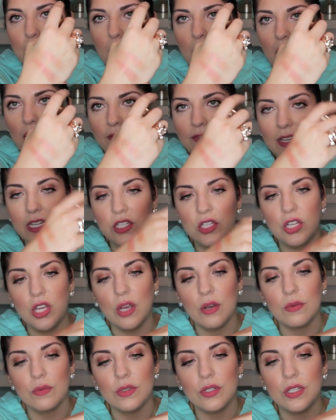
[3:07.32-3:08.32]
mauve-y
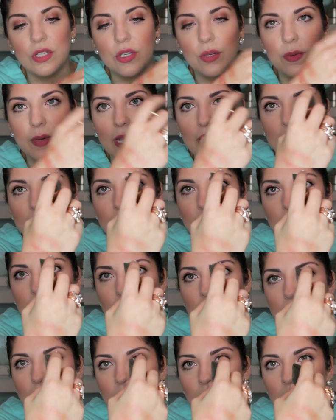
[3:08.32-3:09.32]
tone to
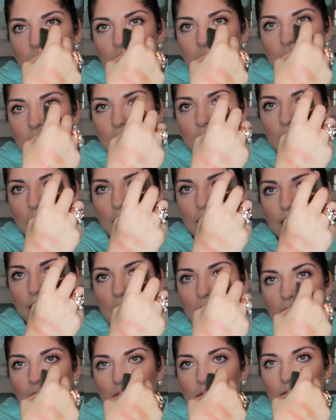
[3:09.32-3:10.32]
it. Look at
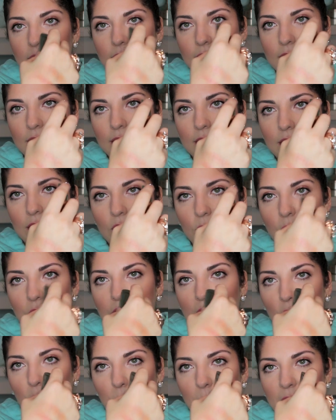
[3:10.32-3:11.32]
that.
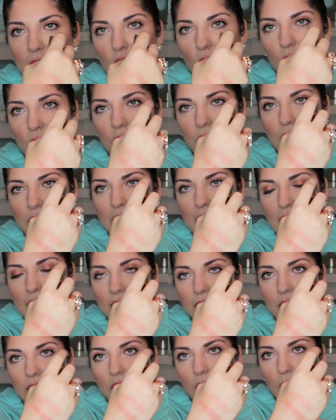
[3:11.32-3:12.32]
Without being
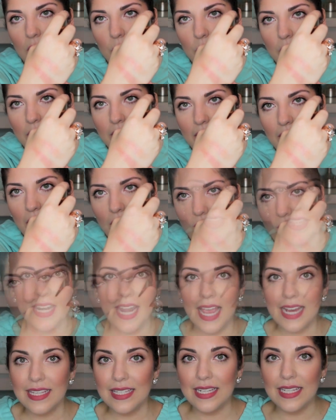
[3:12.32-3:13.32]
overdone, so I really love it. The
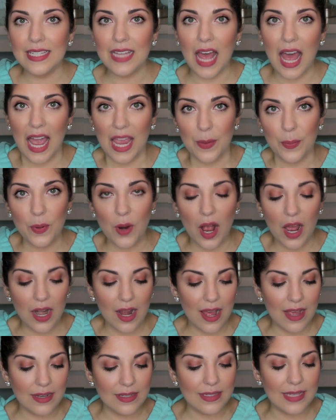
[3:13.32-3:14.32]
next is eye
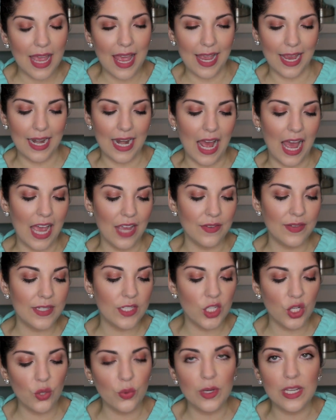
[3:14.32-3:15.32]
products, and I've
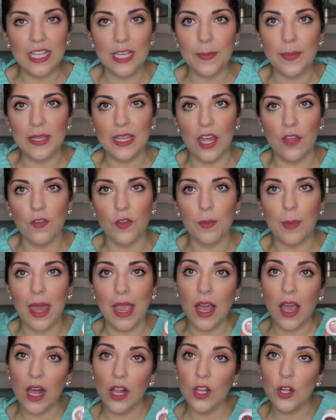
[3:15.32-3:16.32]
still really been loving
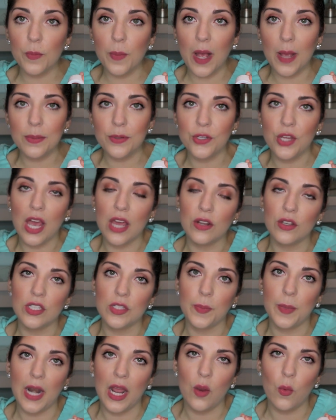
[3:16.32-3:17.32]
my ColourPop
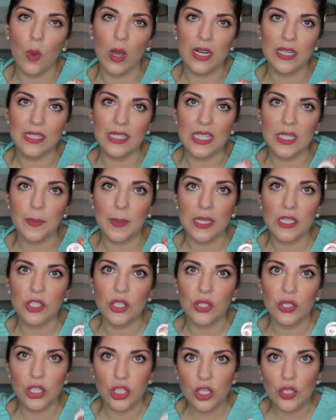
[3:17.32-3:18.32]
shadows, but I wanted to speak
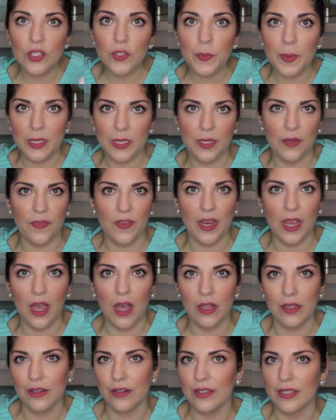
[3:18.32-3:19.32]
to two specific
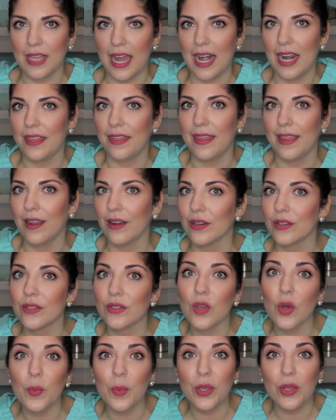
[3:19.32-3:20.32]
colors that I think are
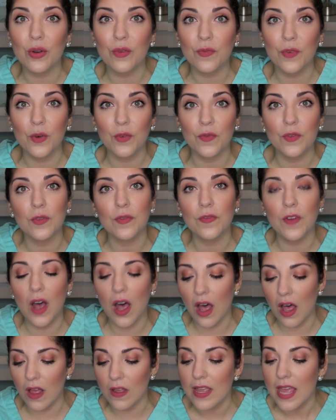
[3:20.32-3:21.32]
so beautiful for
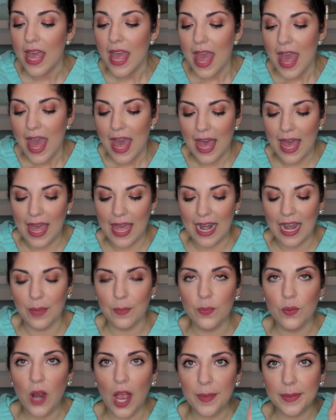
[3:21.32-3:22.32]
fall, and
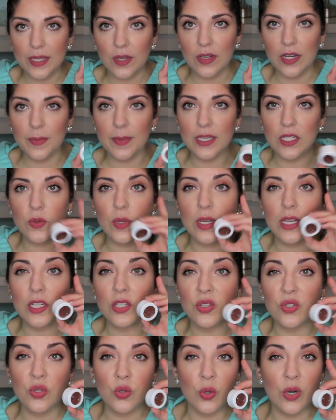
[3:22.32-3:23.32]
I'm probably going to be doing
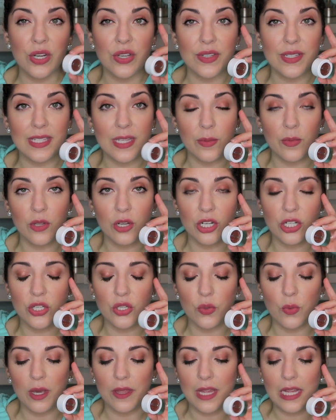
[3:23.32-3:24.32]
a tutorial similar
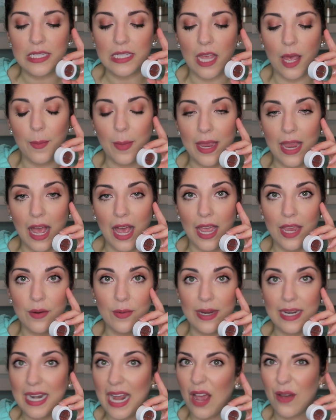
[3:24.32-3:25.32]
to the one that's on my
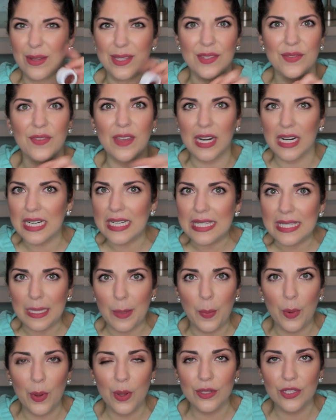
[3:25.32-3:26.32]
eye right now. It's very
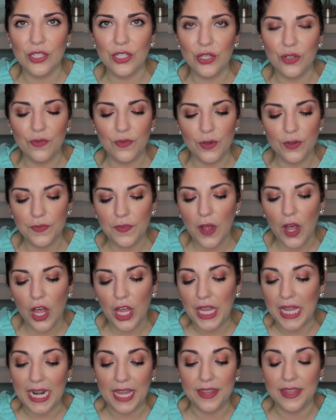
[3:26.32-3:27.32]
simple to do for
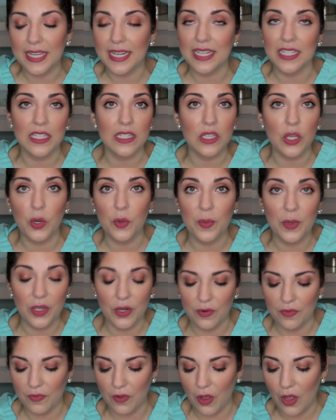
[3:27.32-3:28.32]
fall, and I think it's so
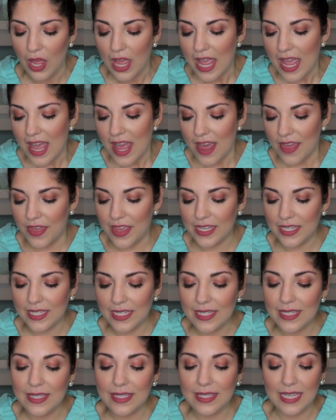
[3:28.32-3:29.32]
beautiful.
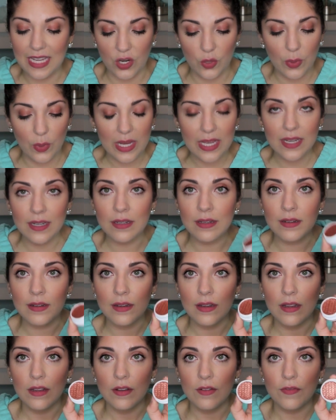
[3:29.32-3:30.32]
This is Sequin
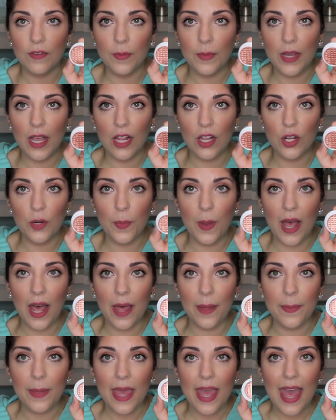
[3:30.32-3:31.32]
from
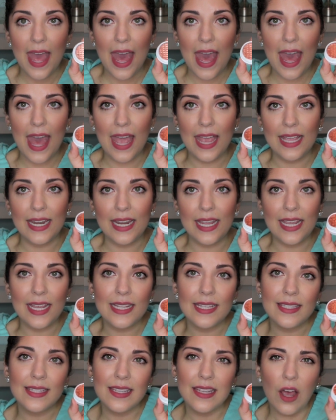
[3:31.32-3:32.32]
ColourPop, and
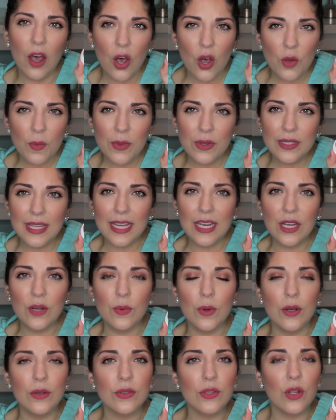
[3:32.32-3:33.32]
it's almost like a
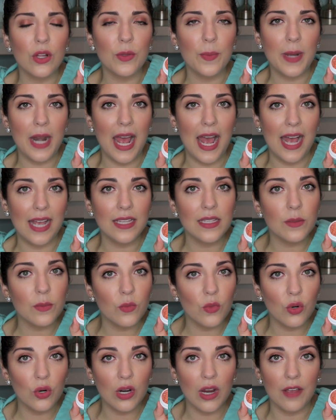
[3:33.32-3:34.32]
rose gold, but has
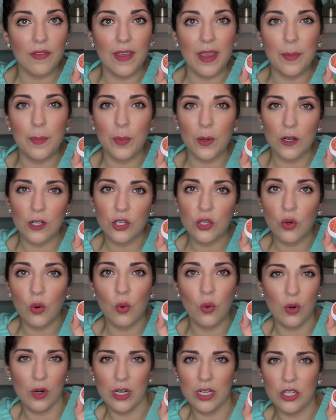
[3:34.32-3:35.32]
more of a burnt
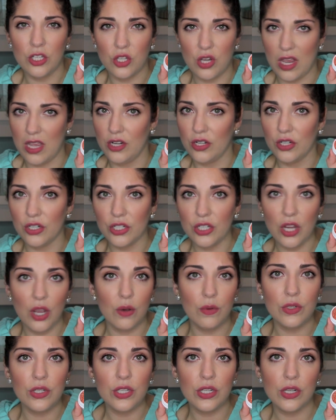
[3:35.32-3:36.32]
orange
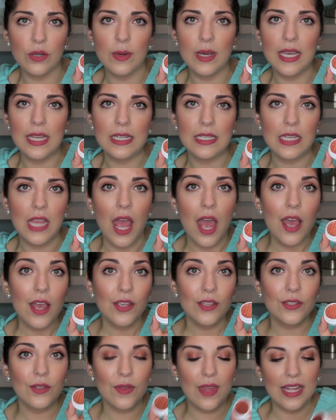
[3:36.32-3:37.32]
undertone to it.
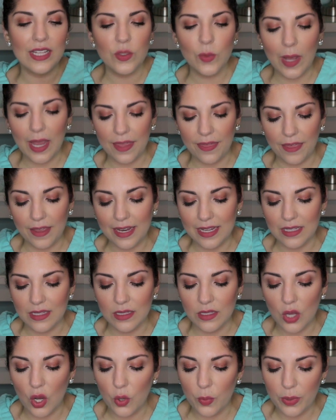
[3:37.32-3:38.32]
So that's why I think it's
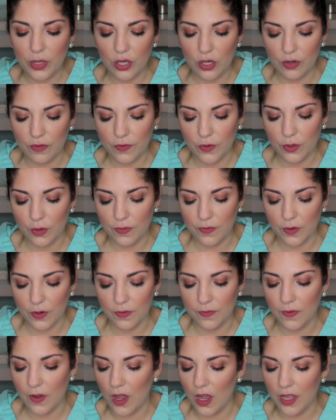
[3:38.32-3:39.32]
so beautiful for
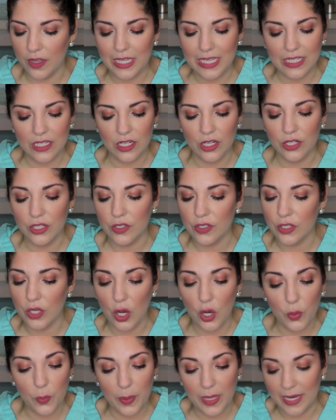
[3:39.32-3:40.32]
fall. These are
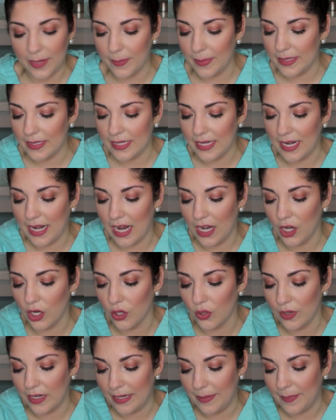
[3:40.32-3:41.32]
so pigmented and
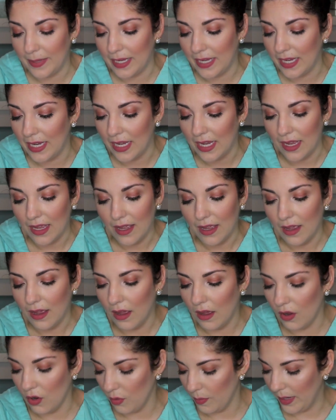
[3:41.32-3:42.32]
creamy.
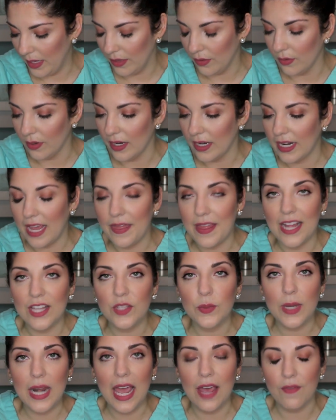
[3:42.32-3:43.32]
Oh my lord. And
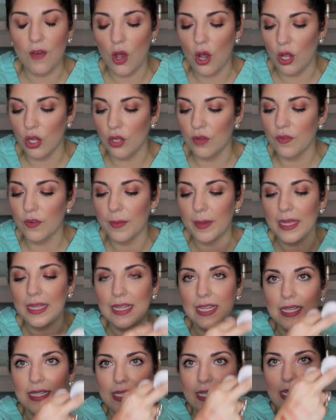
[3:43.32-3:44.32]
that's what I have all over my
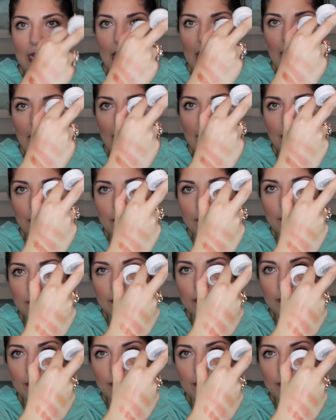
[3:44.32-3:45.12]
lid today.